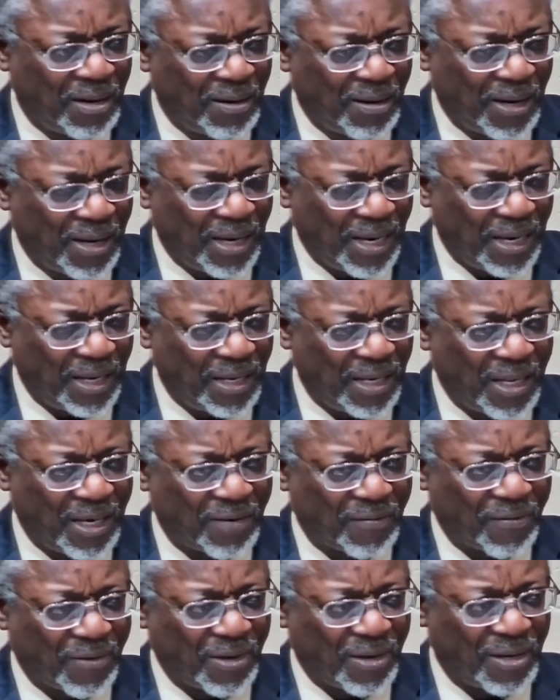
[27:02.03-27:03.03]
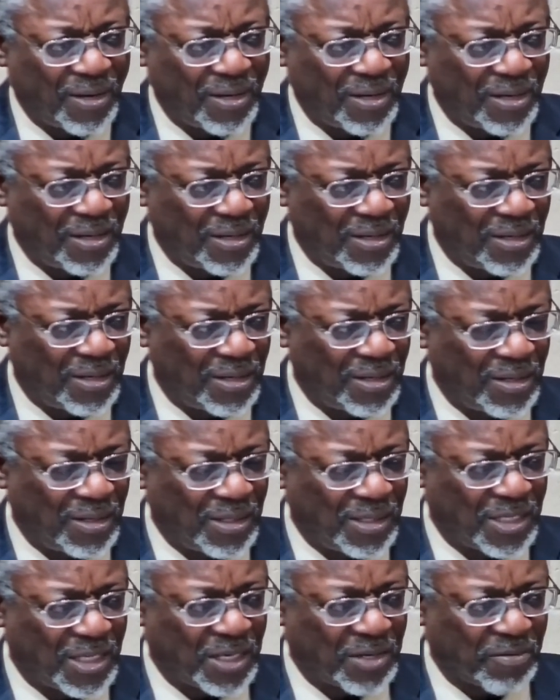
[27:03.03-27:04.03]
in Nineveh,
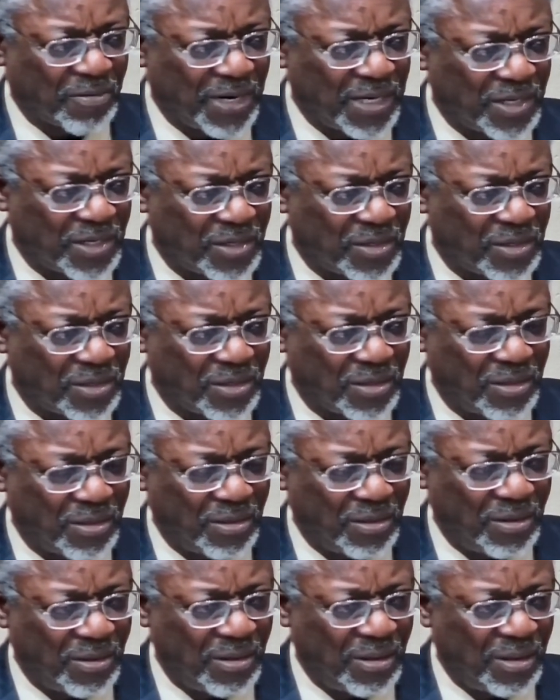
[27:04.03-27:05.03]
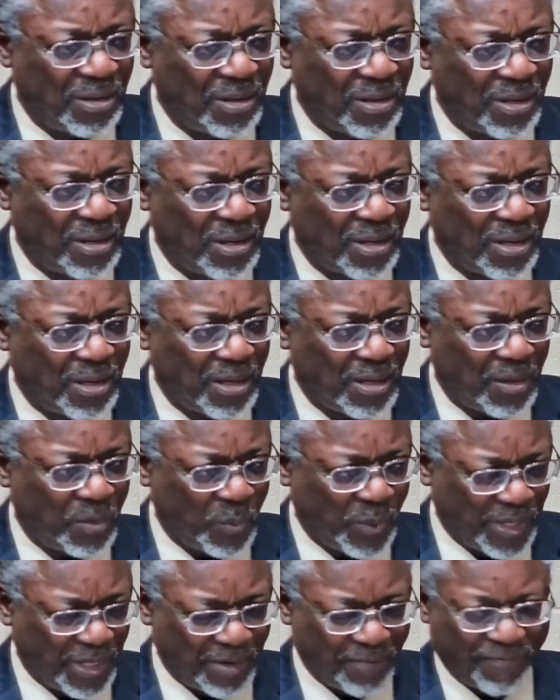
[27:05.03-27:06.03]
generations,
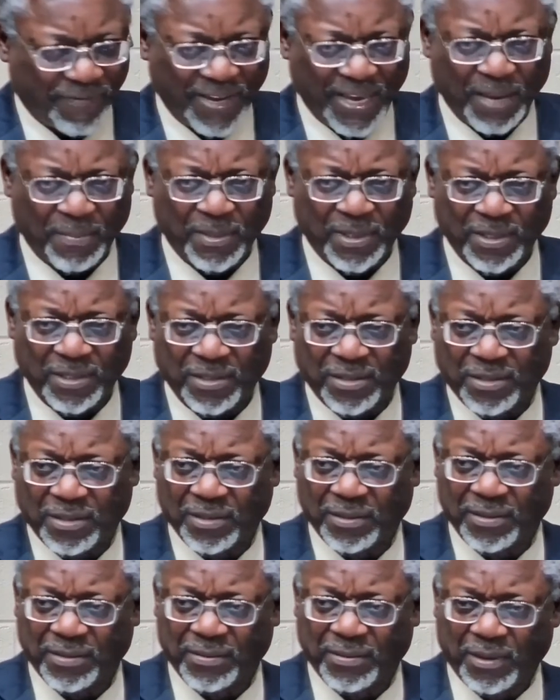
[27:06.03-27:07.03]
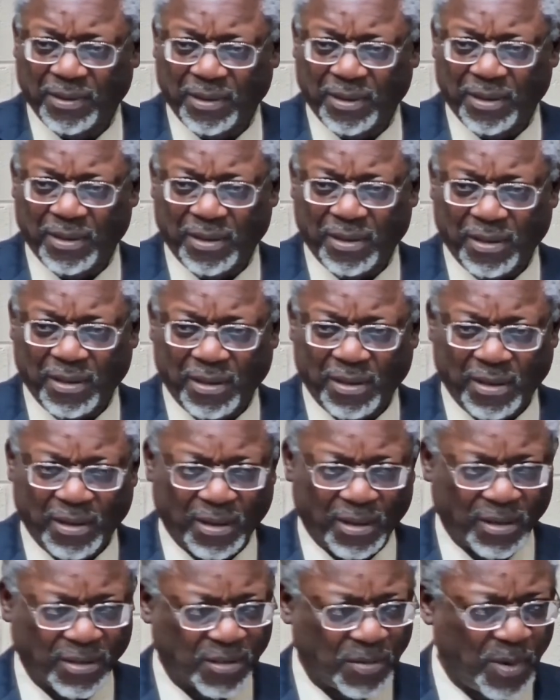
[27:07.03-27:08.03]
within families,
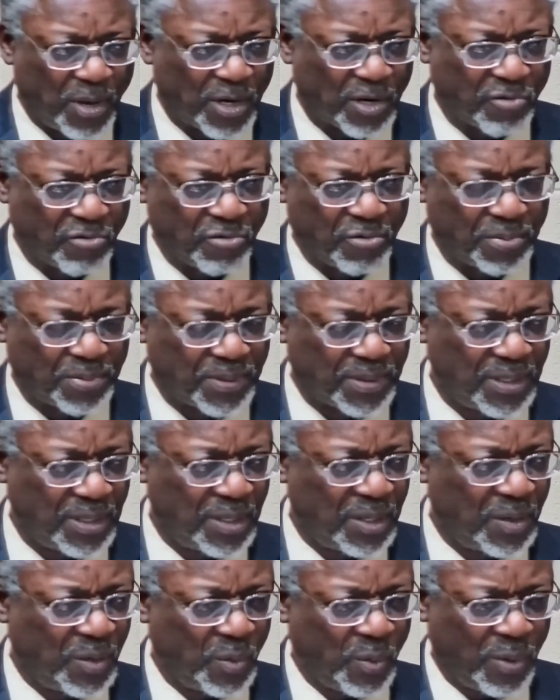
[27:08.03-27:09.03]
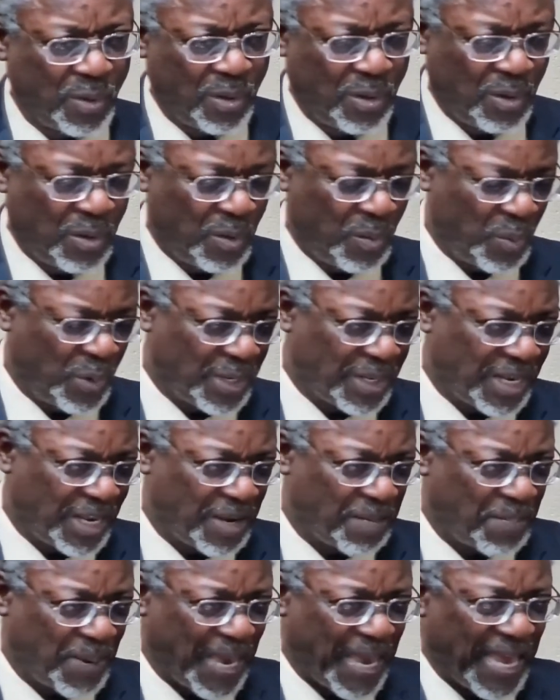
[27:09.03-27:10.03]
or smaller groups where they had
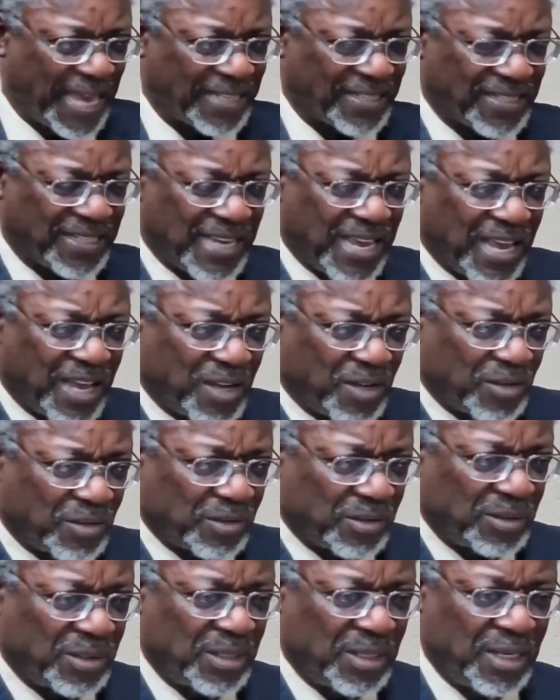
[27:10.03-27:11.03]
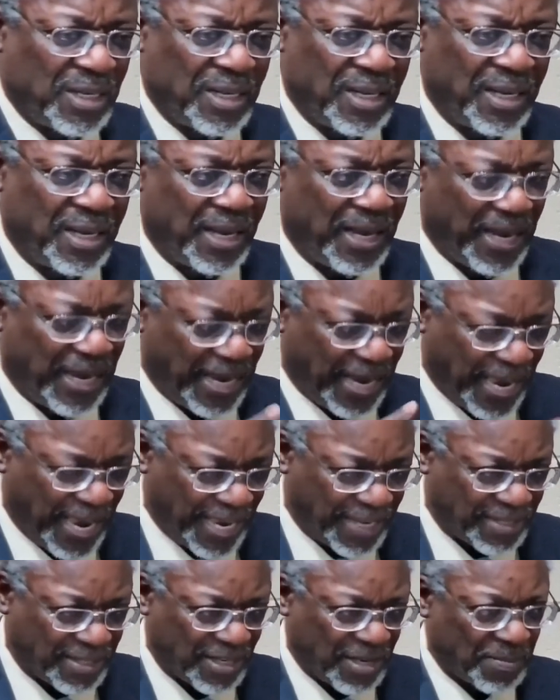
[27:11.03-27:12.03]
passed down and had
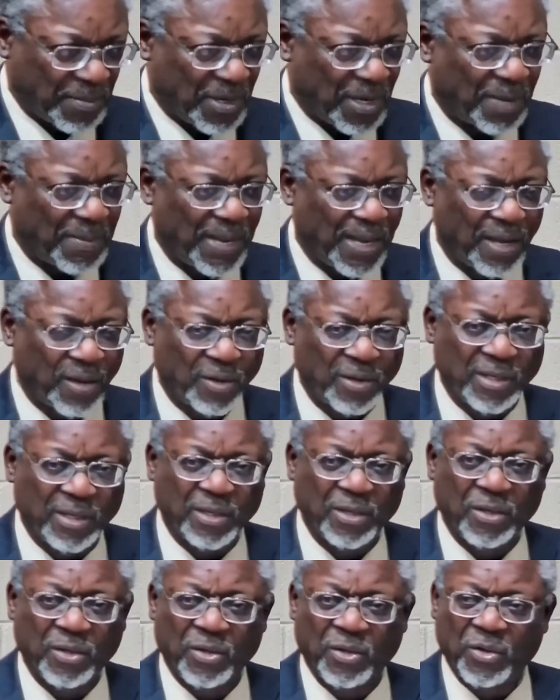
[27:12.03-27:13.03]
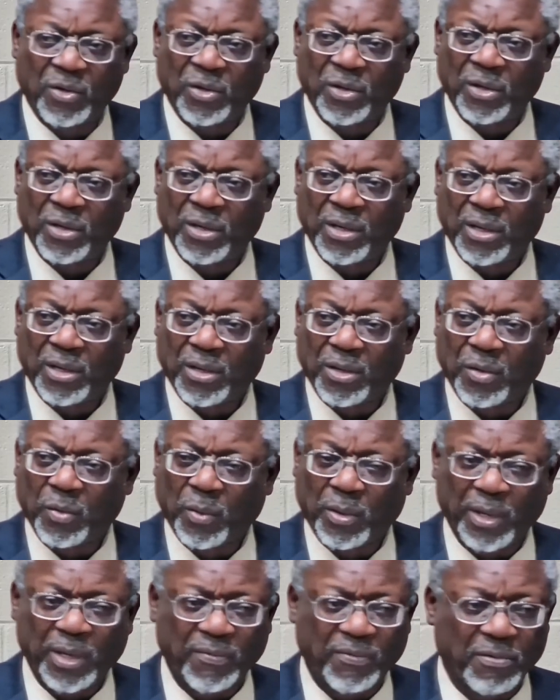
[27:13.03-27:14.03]
some come out who were
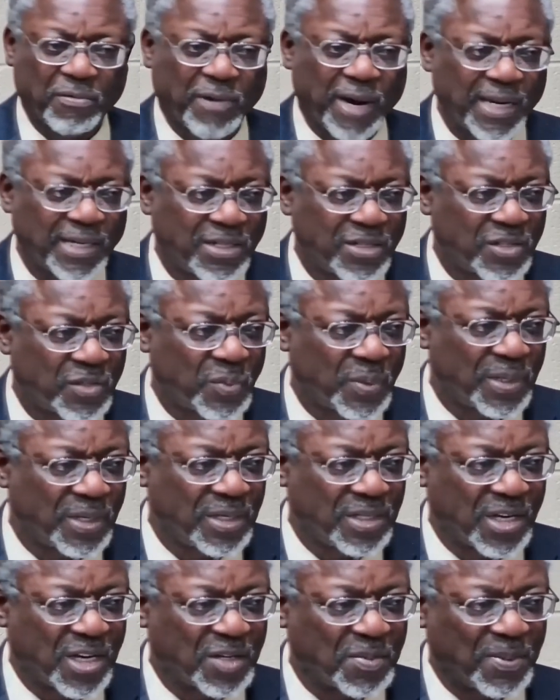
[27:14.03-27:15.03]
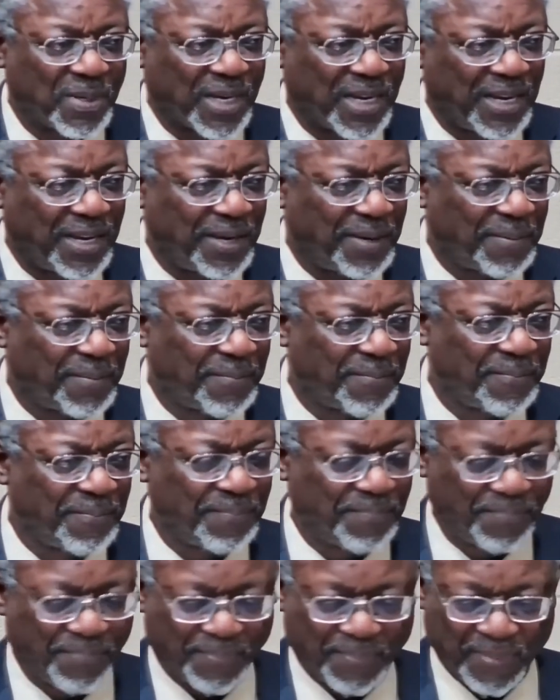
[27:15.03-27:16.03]
even righteous when the judgment came
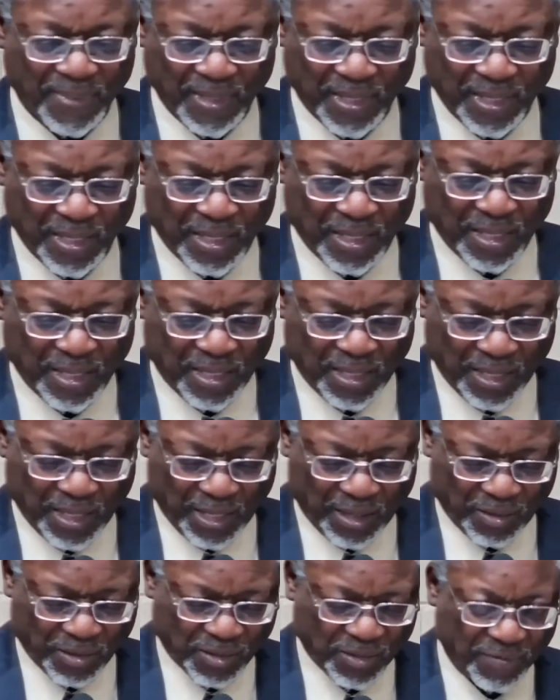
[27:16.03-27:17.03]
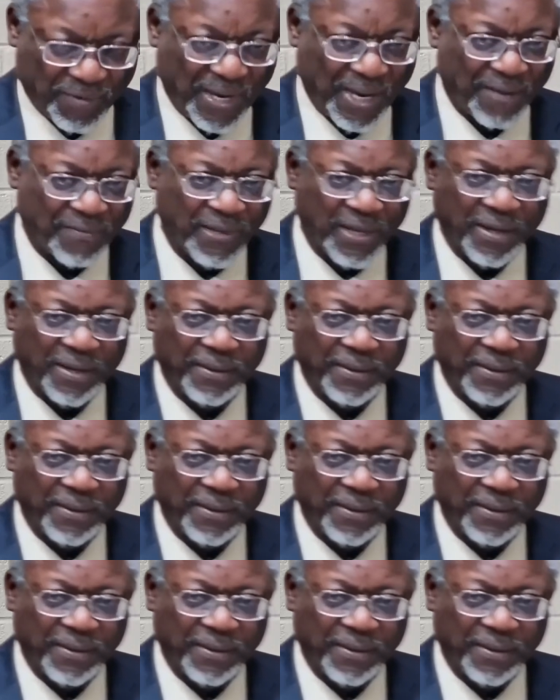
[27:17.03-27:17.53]
and who survived that